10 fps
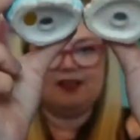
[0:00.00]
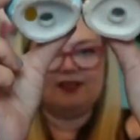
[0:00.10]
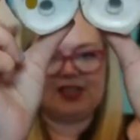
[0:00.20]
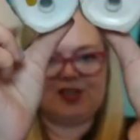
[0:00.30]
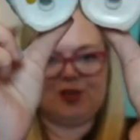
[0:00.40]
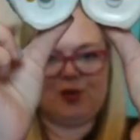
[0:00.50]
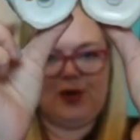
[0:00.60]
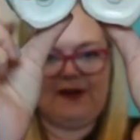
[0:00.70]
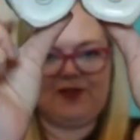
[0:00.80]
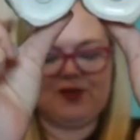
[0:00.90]
They do
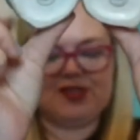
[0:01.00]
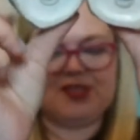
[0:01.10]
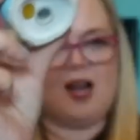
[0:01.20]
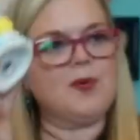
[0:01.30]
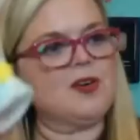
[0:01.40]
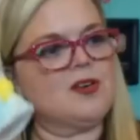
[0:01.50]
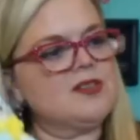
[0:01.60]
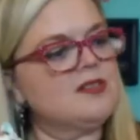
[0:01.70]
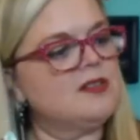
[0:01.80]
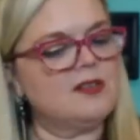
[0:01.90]
have their stoppers.
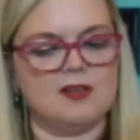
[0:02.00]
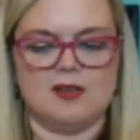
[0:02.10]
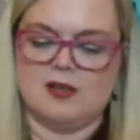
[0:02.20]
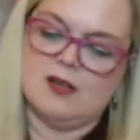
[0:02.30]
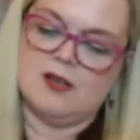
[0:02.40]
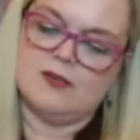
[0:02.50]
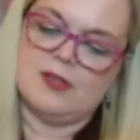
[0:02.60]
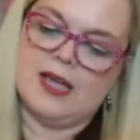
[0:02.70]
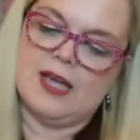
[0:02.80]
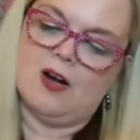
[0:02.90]

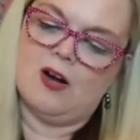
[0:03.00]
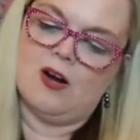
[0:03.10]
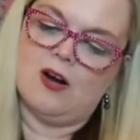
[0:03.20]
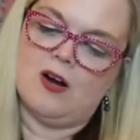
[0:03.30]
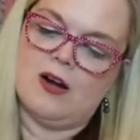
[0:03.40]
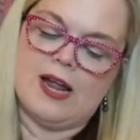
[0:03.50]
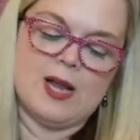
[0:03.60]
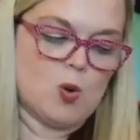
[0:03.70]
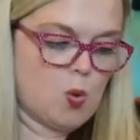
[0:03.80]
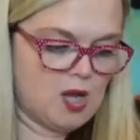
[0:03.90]
They are a
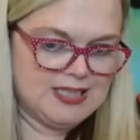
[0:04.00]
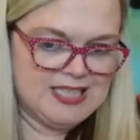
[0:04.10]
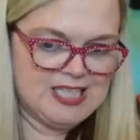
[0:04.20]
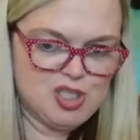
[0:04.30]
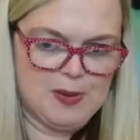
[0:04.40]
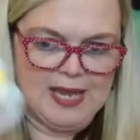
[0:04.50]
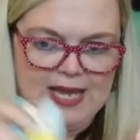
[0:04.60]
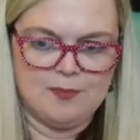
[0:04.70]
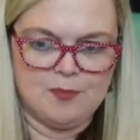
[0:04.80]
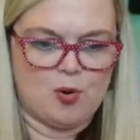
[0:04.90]
quality
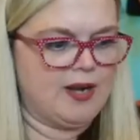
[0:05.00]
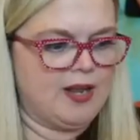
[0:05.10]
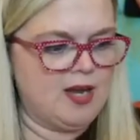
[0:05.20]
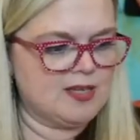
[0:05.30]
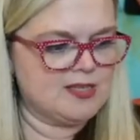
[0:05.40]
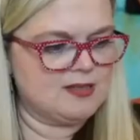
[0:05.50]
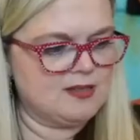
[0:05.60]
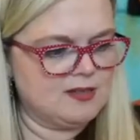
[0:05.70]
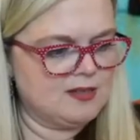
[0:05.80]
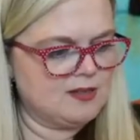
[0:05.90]
Japan product.
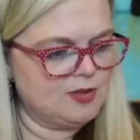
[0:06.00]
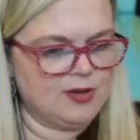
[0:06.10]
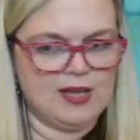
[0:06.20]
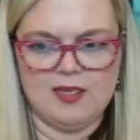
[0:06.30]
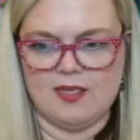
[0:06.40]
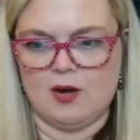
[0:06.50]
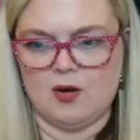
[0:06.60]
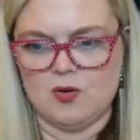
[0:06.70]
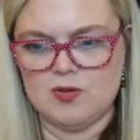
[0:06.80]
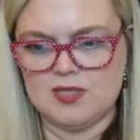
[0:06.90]
You'll get
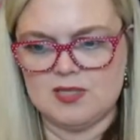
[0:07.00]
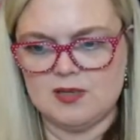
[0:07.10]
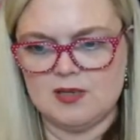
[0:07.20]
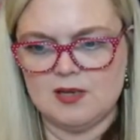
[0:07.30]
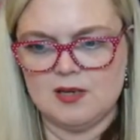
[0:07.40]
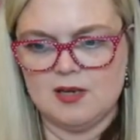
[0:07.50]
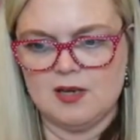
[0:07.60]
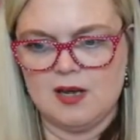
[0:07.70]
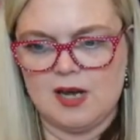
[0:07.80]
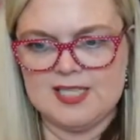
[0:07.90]
those.
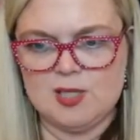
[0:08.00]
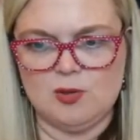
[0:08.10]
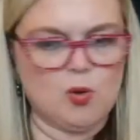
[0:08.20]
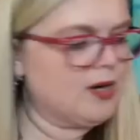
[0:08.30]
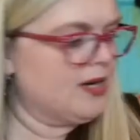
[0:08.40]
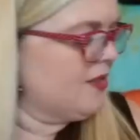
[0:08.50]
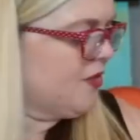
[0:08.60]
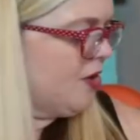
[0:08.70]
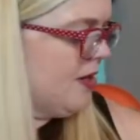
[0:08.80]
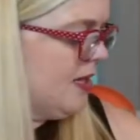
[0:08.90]
I see you, Lori, at
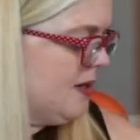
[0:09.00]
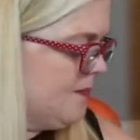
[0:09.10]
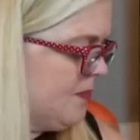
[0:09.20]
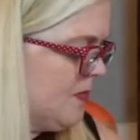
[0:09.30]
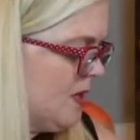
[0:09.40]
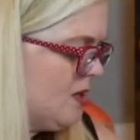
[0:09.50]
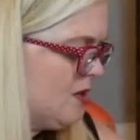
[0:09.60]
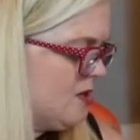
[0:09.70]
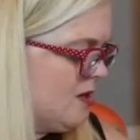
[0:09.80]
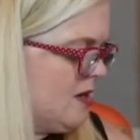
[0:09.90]
30.
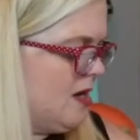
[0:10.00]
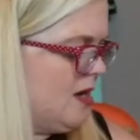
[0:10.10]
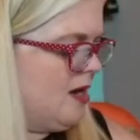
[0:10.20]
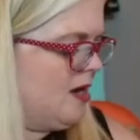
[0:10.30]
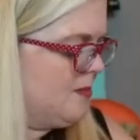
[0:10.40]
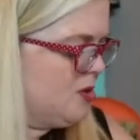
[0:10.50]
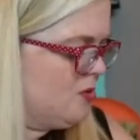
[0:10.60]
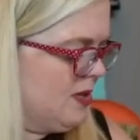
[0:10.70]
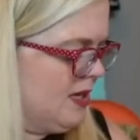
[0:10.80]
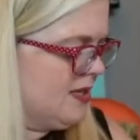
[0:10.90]
Um, you
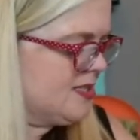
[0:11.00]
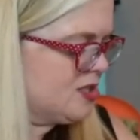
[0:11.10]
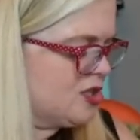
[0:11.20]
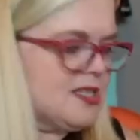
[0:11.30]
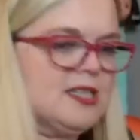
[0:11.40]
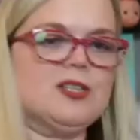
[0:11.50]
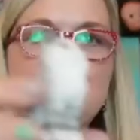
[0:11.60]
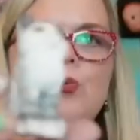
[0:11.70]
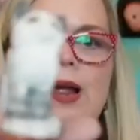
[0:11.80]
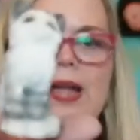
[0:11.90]
get just a little
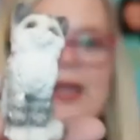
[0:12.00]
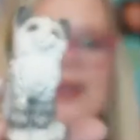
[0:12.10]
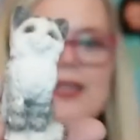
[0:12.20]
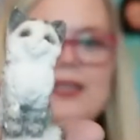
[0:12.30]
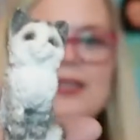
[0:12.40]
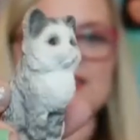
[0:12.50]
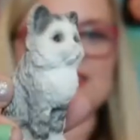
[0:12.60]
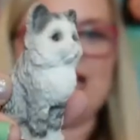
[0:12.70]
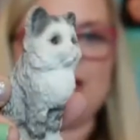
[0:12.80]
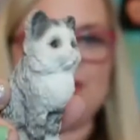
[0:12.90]
gray tabby